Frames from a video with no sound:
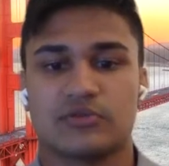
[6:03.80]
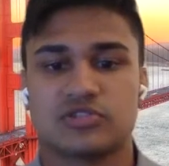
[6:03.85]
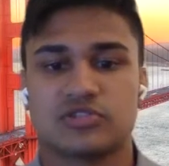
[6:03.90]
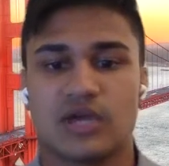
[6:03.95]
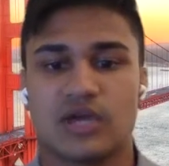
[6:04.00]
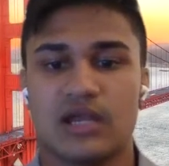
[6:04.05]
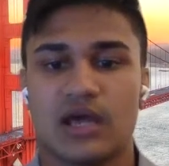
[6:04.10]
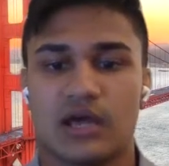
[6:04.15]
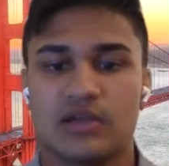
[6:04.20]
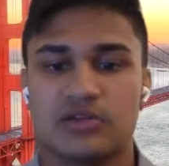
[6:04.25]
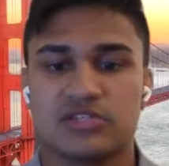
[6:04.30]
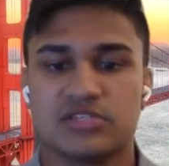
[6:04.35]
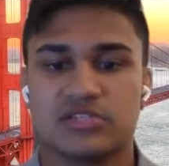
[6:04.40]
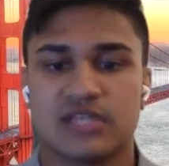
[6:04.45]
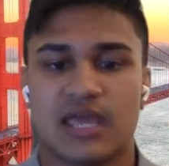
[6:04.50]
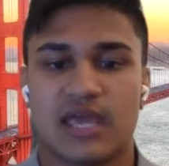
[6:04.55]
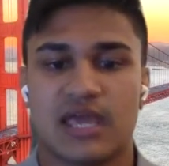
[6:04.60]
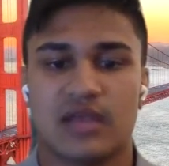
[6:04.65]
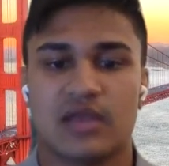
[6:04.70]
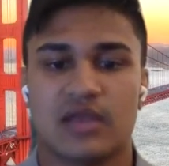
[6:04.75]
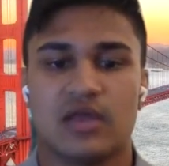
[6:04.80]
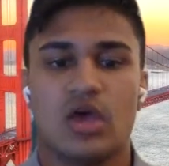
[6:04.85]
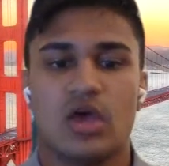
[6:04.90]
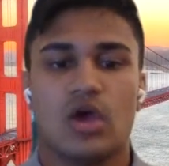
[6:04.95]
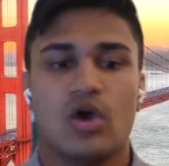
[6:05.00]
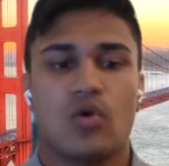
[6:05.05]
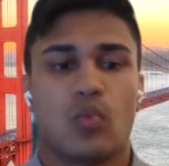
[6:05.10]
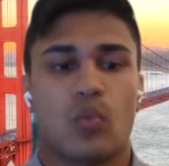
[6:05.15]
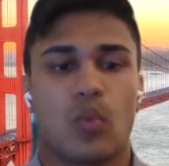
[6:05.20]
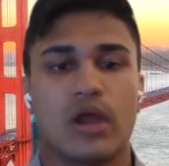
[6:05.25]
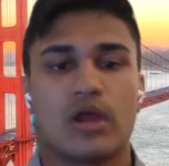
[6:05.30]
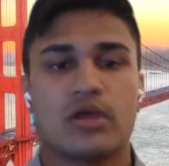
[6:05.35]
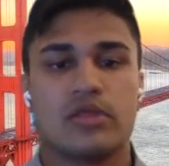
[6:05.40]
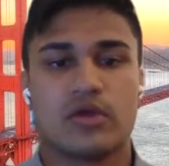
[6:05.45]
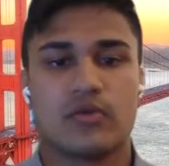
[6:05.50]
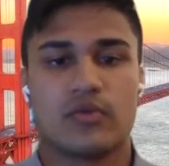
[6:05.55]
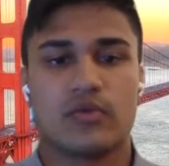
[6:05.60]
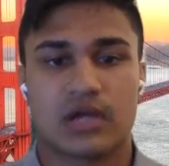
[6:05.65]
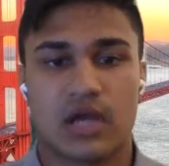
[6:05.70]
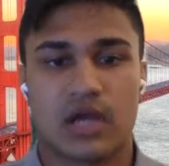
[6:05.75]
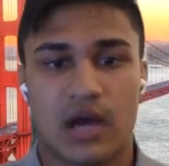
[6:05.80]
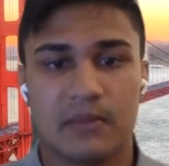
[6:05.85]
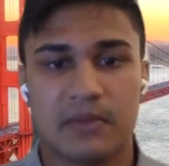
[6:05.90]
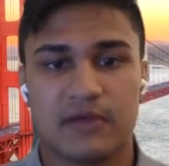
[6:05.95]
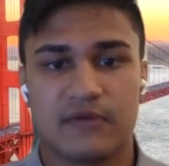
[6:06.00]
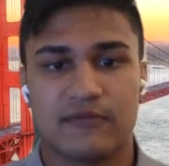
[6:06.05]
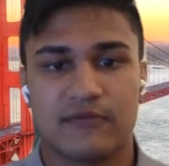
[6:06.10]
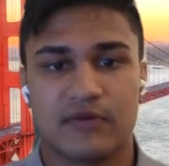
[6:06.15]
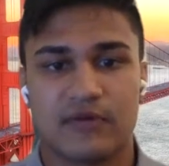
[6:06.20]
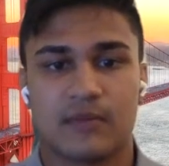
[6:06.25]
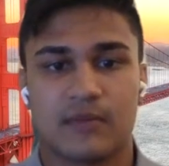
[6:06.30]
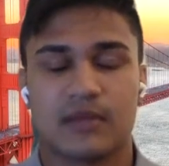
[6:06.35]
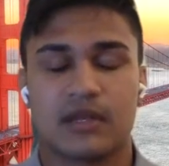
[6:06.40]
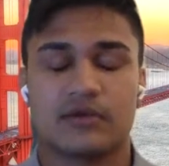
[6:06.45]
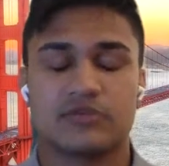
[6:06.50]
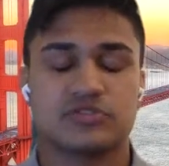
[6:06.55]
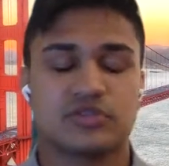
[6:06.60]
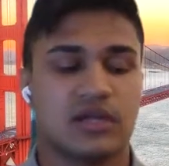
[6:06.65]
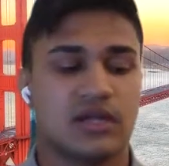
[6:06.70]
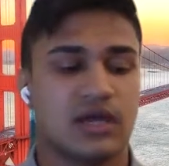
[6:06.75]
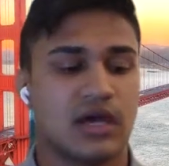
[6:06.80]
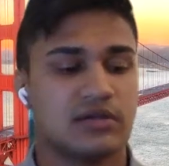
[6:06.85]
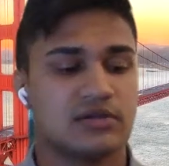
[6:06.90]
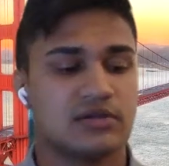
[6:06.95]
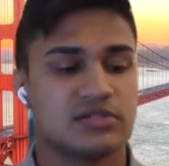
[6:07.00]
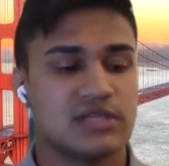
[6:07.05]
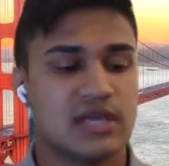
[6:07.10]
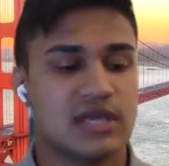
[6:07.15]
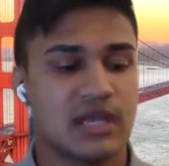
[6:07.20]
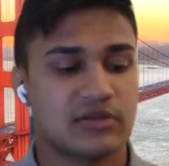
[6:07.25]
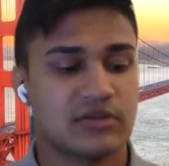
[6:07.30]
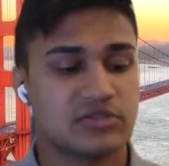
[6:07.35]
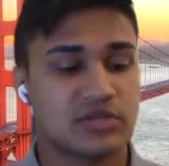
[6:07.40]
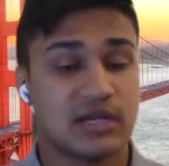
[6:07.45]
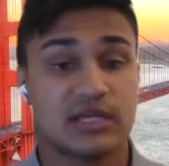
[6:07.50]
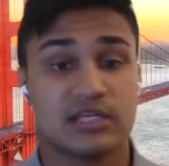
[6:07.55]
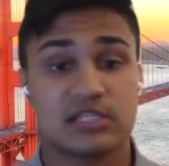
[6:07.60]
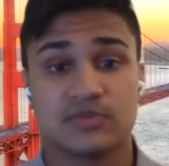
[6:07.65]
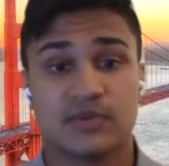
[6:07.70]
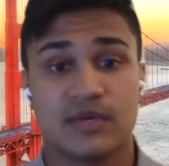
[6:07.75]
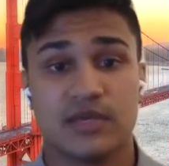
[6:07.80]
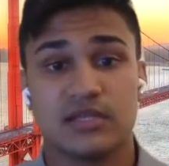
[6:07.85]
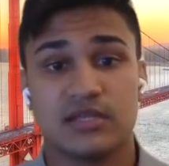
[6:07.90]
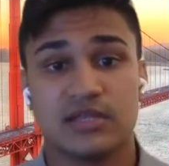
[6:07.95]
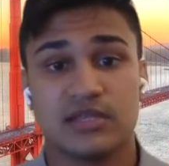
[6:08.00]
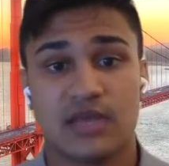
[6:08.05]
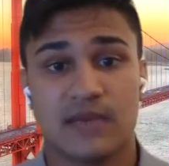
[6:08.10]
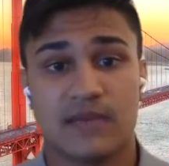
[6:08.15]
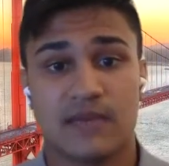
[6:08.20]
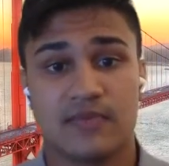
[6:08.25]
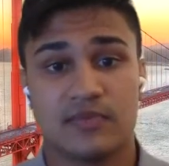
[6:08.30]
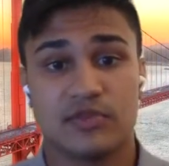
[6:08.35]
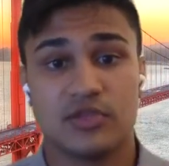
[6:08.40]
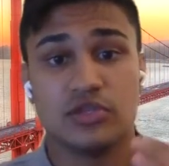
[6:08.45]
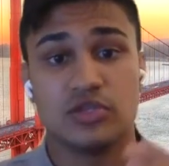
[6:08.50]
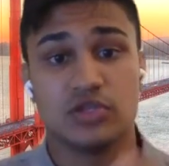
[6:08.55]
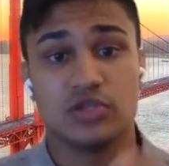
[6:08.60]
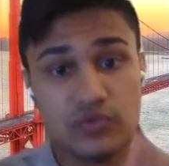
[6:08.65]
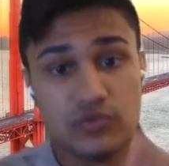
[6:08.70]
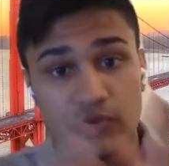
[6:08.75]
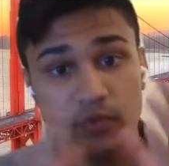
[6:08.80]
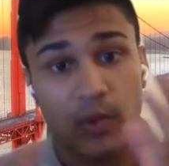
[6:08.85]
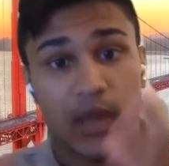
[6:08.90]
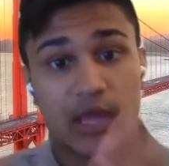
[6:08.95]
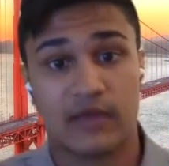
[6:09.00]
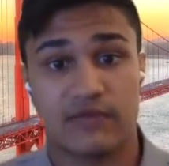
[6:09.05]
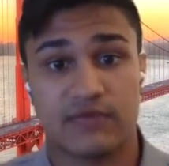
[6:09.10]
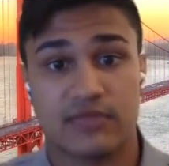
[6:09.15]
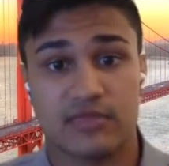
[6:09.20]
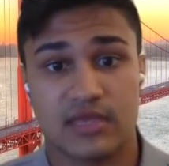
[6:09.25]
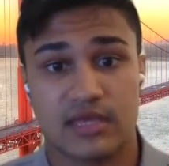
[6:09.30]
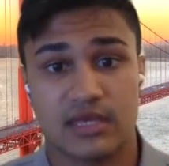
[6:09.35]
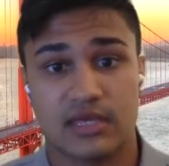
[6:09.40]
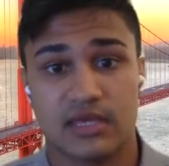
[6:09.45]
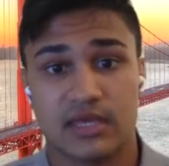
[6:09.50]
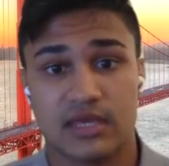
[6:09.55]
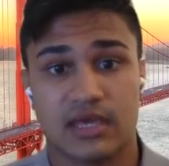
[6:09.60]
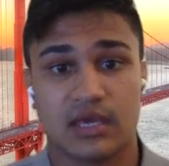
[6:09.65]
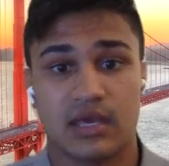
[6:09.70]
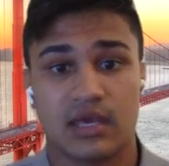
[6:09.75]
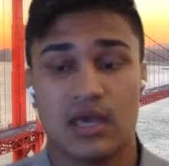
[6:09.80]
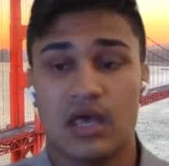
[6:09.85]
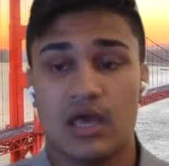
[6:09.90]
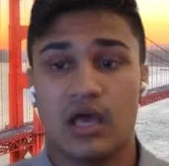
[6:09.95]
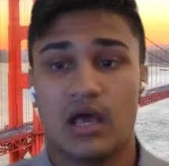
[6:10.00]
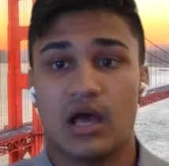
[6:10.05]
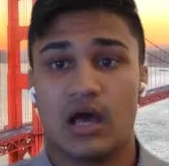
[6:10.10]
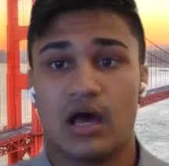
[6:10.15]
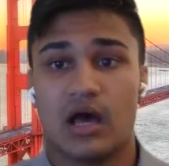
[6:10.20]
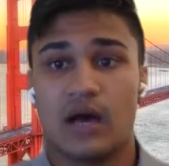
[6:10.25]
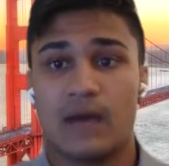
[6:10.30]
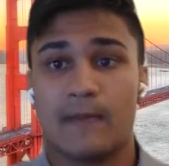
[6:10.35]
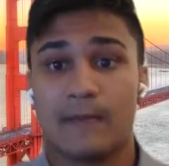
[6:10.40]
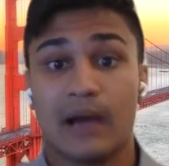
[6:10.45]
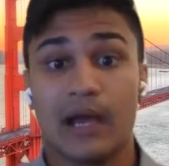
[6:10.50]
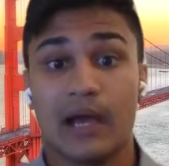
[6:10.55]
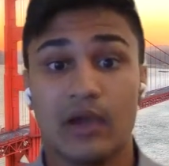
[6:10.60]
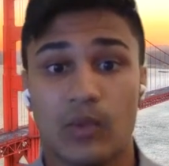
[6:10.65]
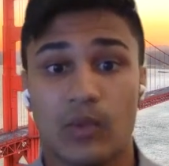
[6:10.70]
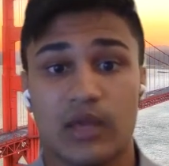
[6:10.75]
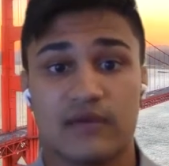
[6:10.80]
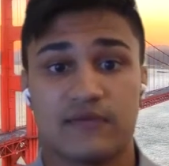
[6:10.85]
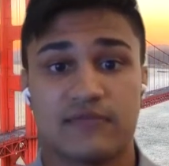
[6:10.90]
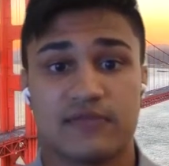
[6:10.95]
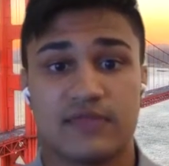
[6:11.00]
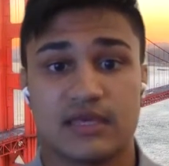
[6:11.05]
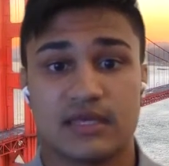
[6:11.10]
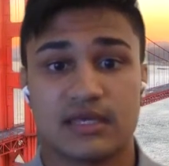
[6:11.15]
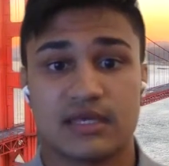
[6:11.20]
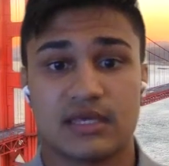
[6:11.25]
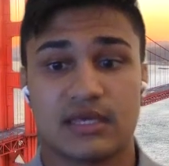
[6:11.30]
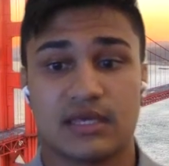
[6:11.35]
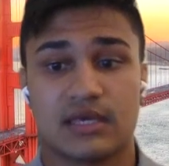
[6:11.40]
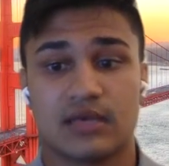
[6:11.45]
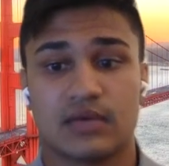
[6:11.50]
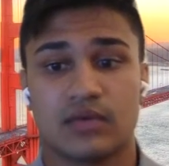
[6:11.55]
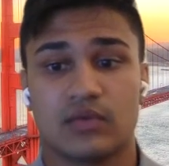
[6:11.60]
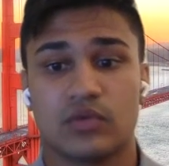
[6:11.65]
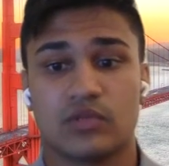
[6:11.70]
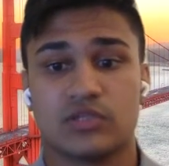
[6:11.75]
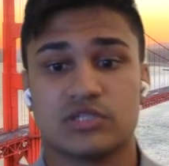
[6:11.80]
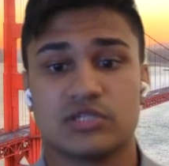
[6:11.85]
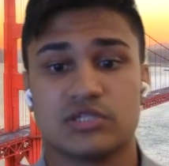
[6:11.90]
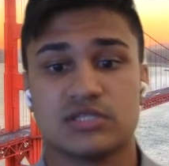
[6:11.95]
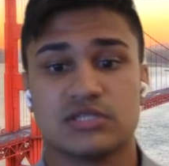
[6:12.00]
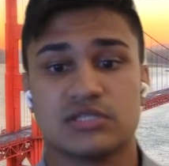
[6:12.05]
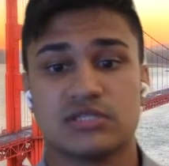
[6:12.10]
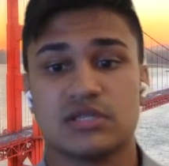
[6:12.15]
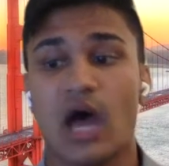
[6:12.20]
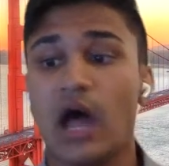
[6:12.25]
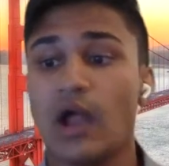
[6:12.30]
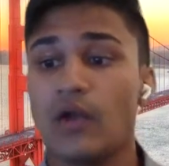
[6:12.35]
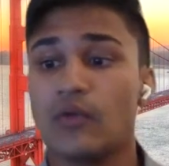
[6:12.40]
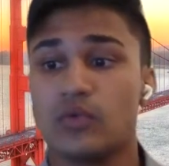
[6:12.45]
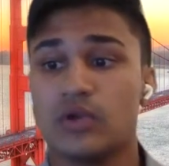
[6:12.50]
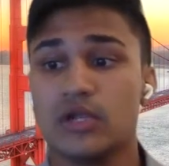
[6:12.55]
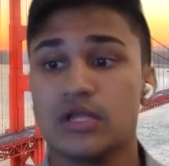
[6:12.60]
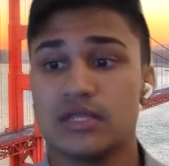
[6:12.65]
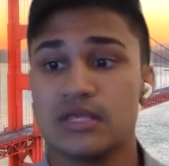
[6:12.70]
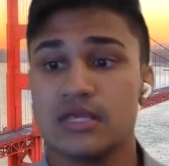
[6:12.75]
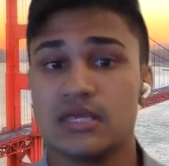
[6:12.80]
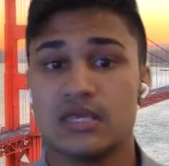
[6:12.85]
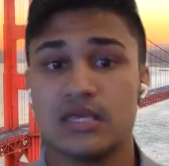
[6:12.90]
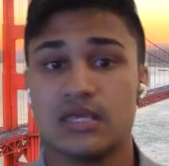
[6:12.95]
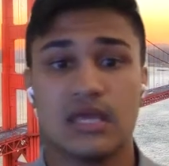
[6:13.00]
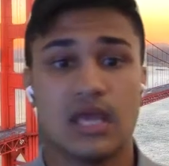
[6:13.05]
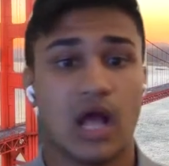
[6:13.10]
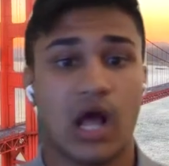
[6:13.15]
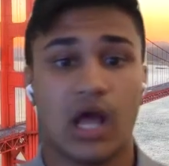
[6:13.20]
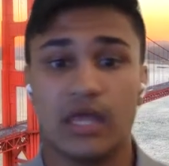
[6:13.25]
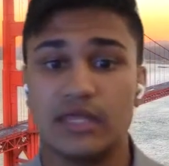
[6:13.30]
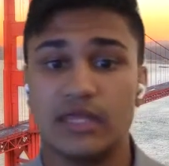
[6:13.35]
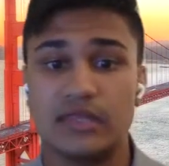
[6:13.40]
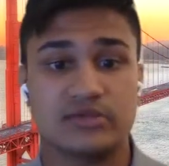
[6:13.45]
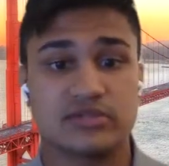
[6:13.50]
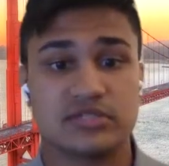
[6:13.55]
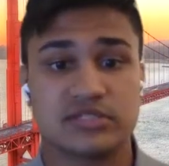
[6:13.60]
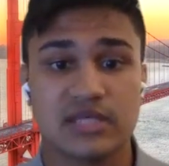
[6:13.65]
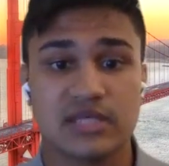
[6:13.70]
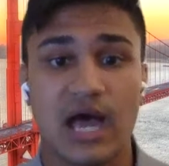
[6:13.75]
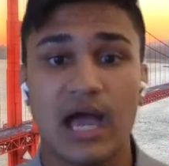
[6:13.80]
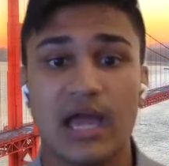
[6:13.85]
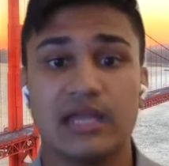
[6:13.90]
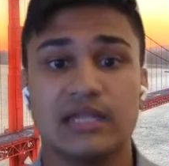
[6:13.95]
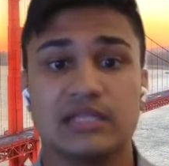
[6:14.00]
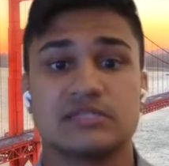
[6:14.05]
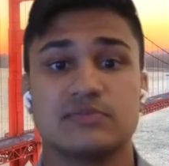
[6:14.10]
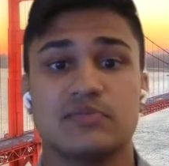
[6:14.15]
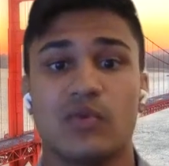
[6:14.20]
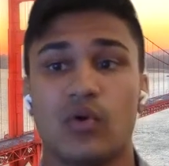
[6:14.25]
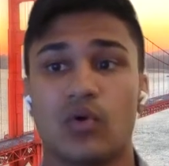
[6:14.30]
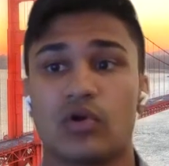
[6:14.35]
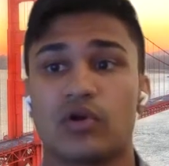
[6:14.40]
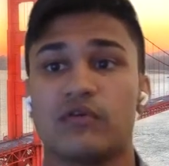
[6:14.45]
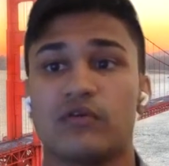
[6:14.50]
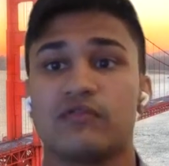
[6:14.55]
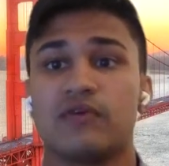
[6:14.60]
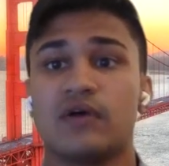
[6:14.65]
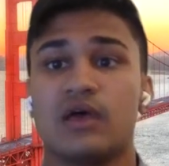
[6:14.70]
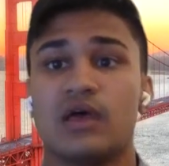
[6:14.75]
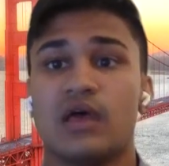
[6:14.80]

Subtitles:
trying to understand where they were coming from, and I was trying to explain to them the new way of thinking, my way of thinking, which is not really either side. It's more of